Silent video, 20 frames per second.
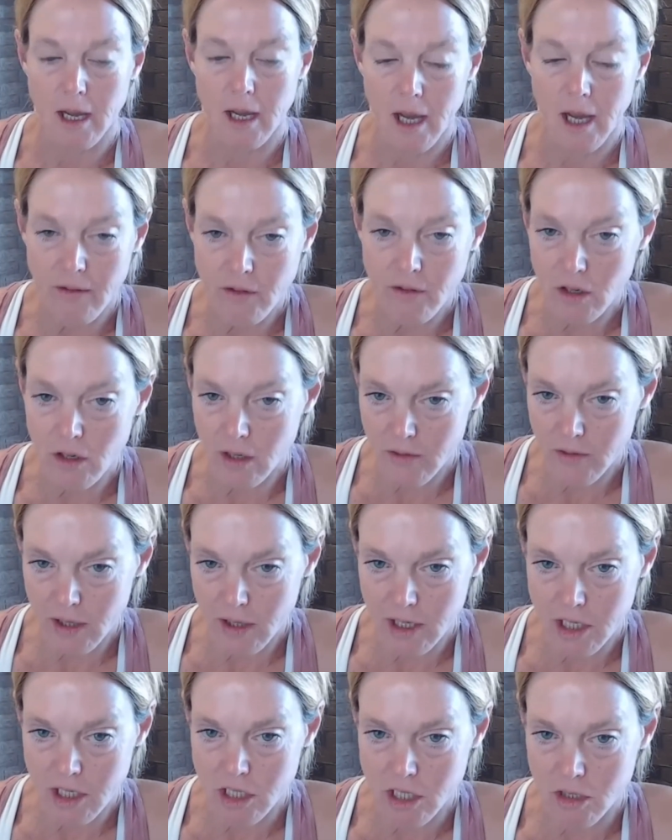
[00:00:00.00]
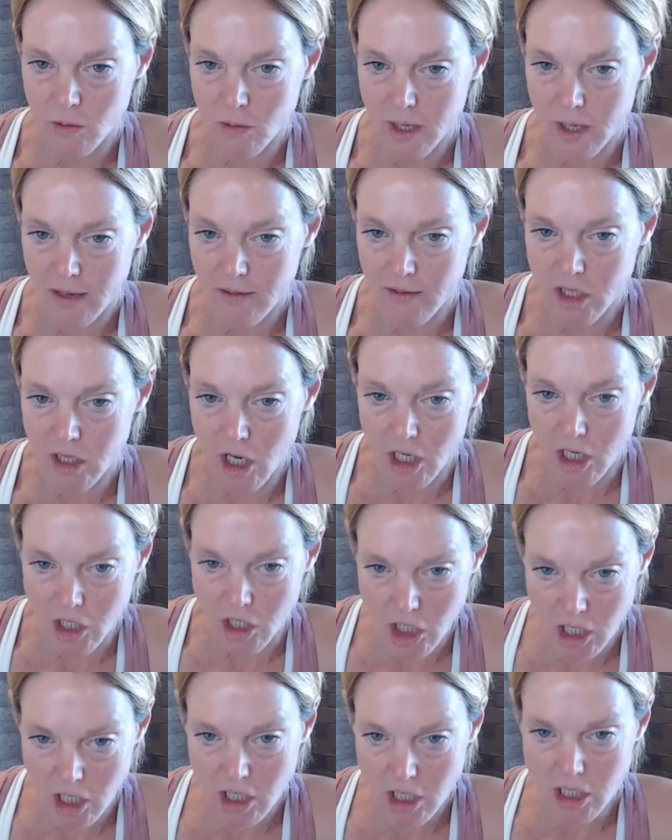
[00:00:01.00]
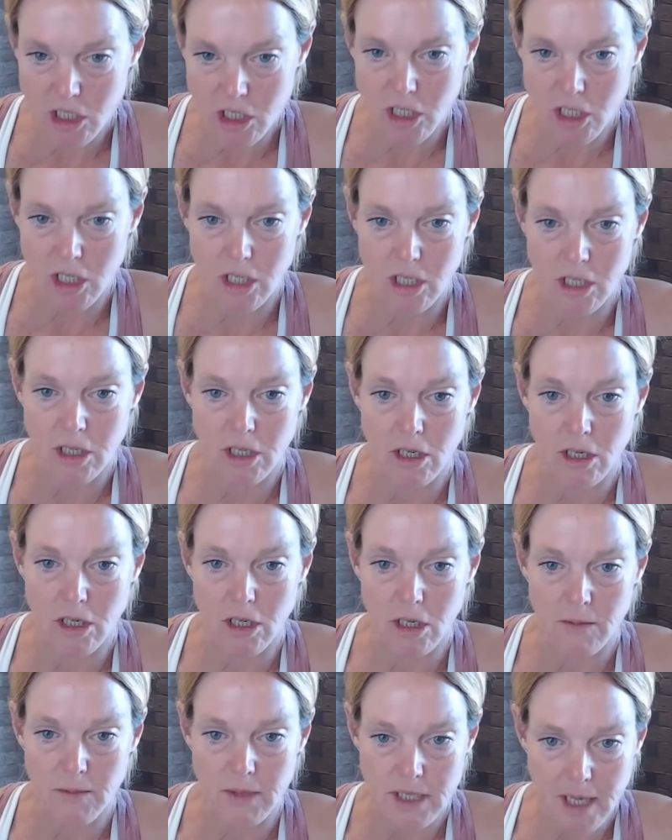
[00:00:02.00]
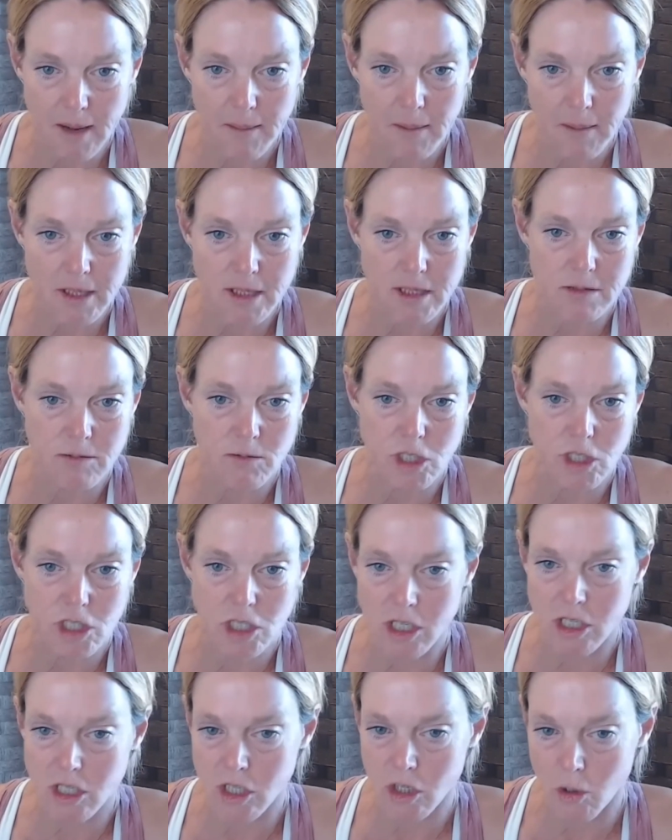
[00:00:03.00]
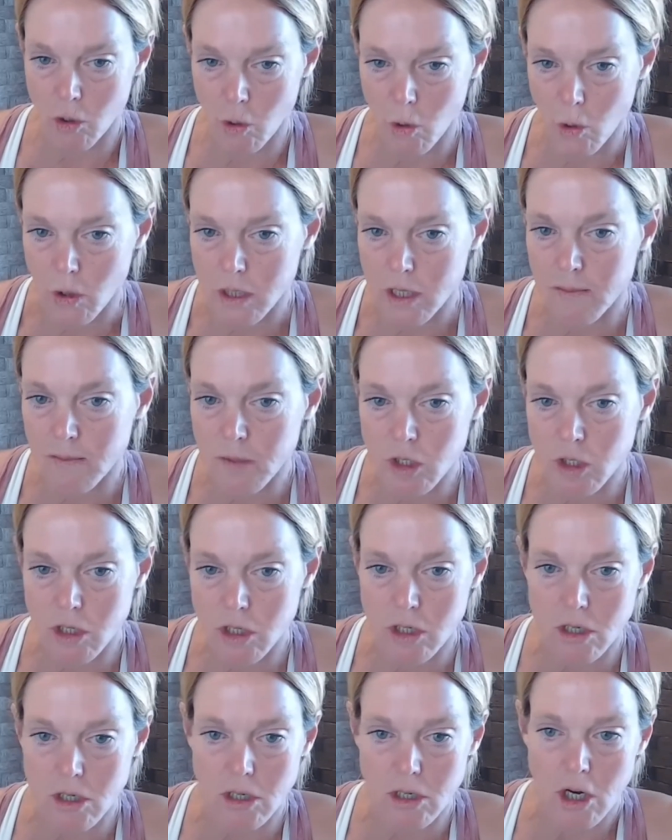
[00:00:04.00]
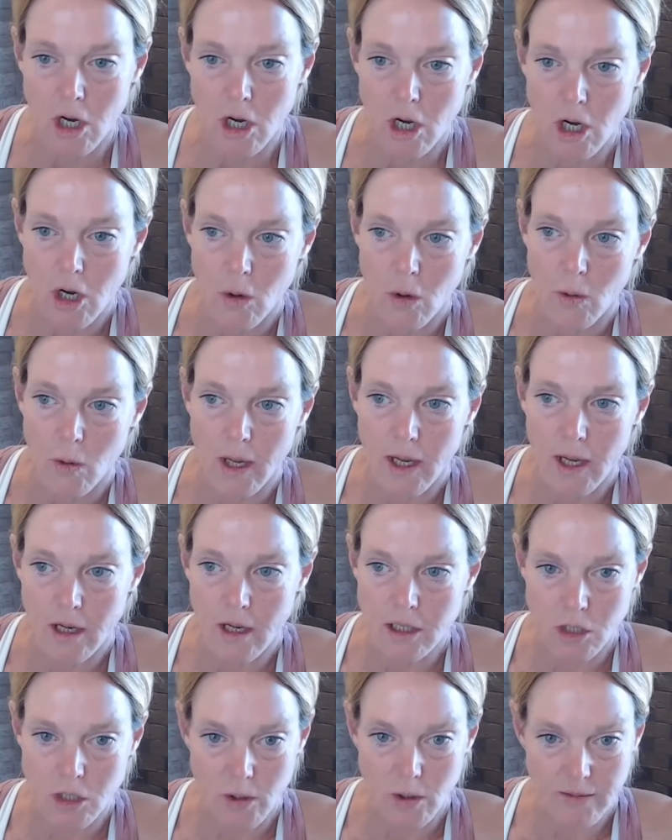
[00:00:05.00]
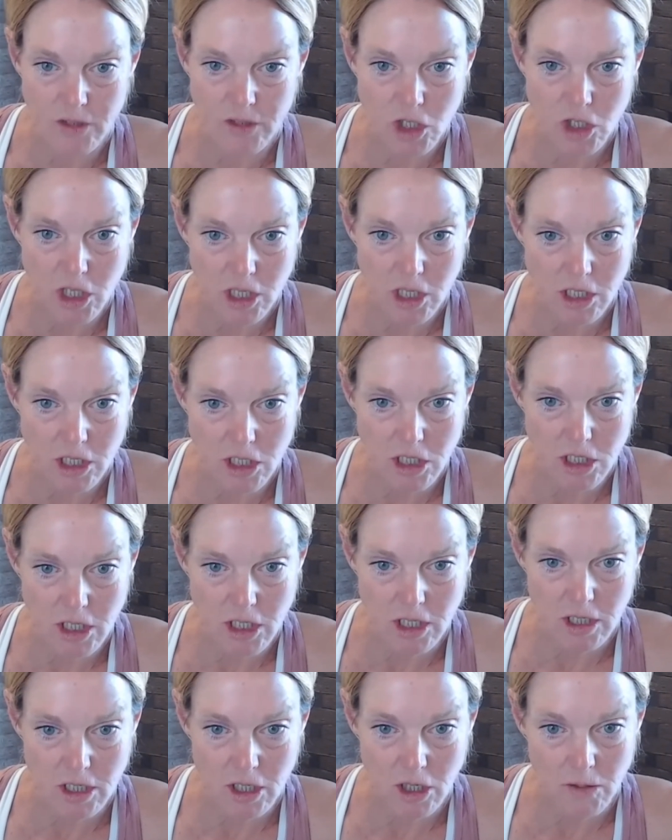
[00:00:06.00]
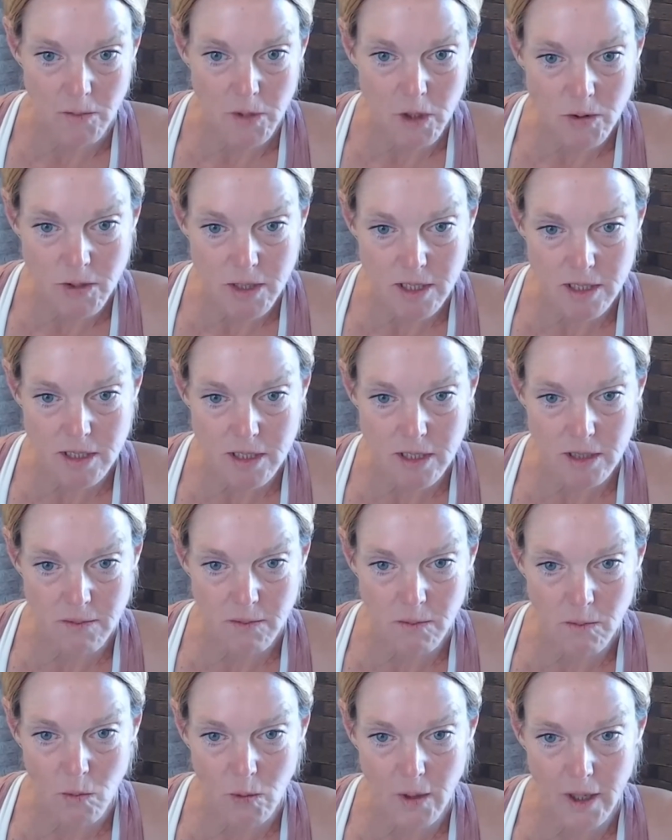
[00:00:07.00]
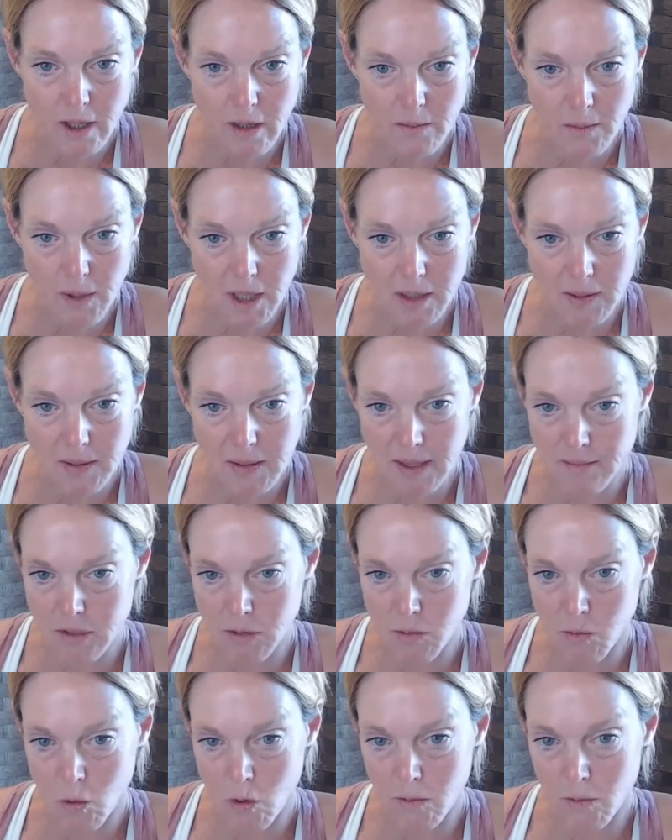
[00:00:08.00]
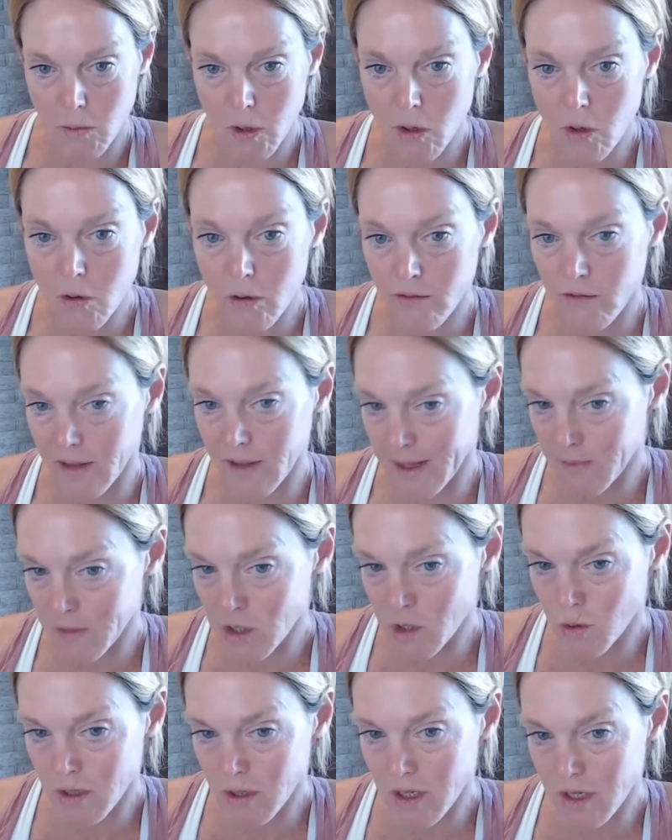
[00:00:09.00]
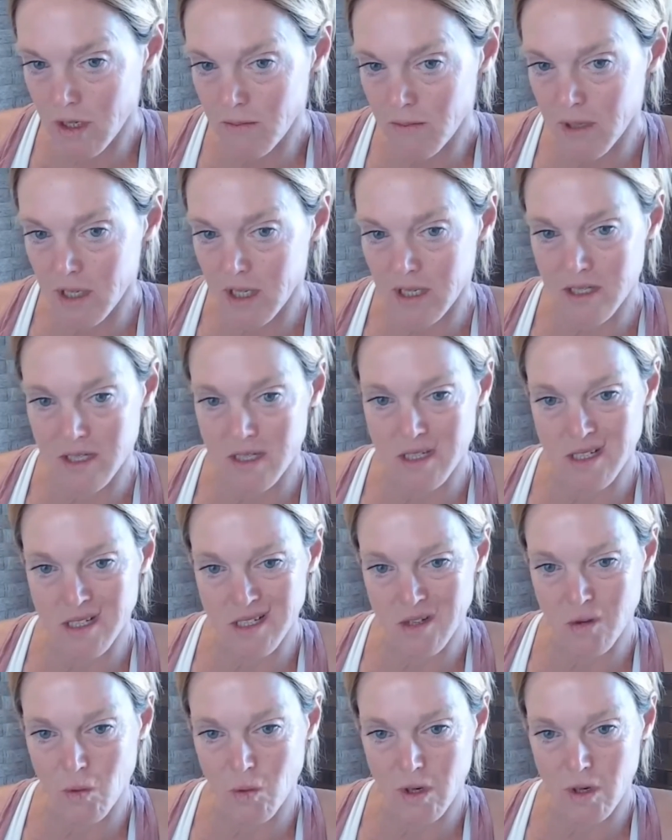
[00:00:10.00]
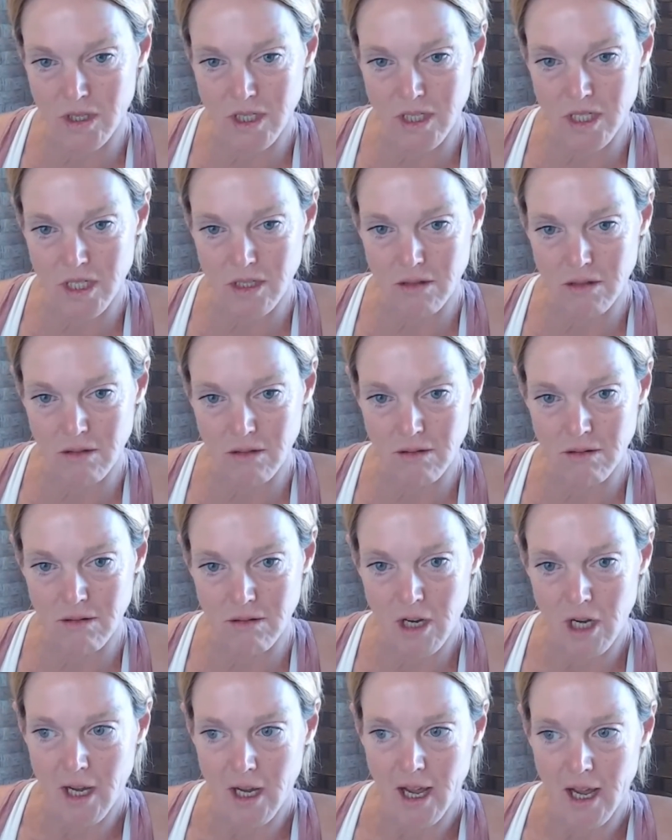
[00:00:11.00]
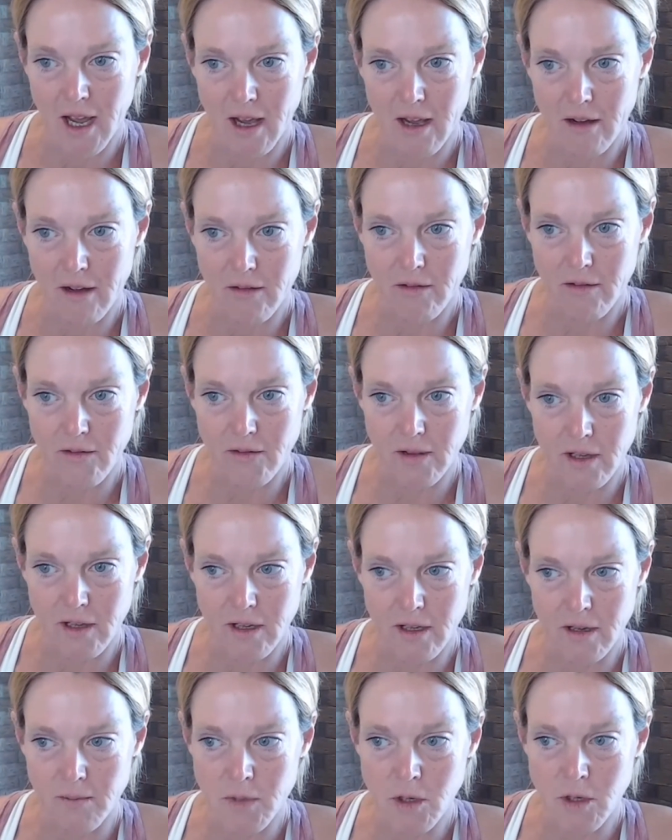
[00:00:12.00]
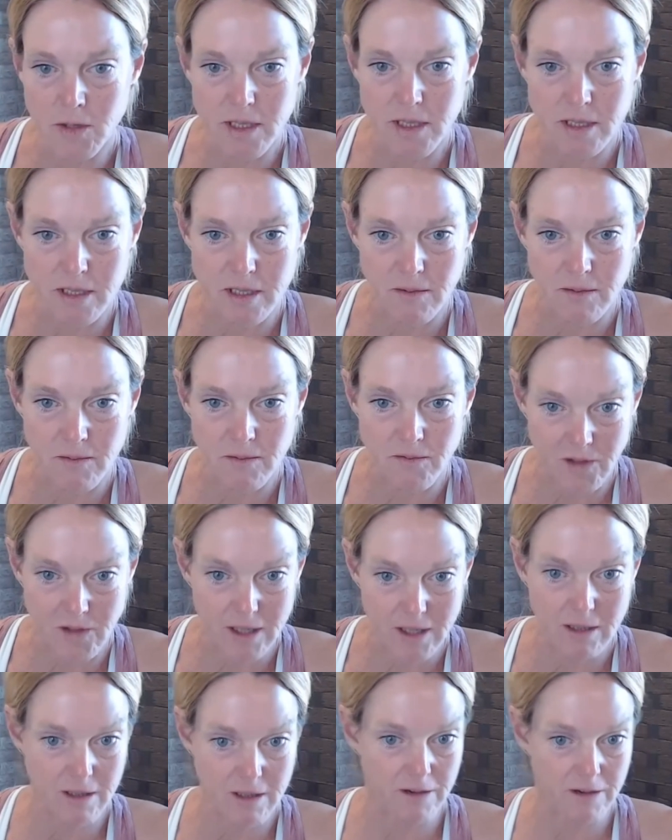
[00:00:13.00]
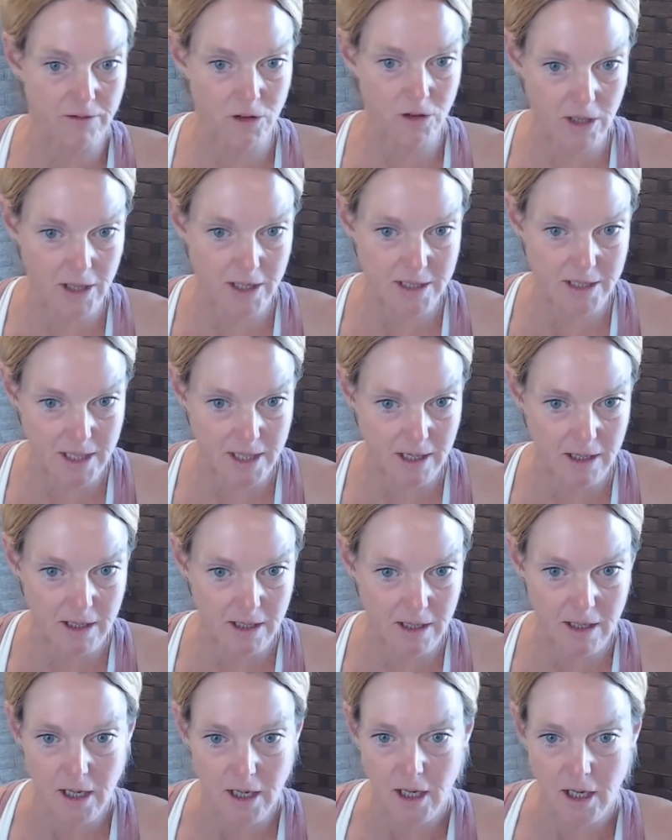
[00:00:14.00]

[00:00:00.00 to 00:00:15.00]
After ovulation, we have a, a change in our metabolism. We change in our core temperature. We also have a change in our immune system where the body becomes more pro-inflammatory because it doesn't want to have the immune system fight a fertilized egg.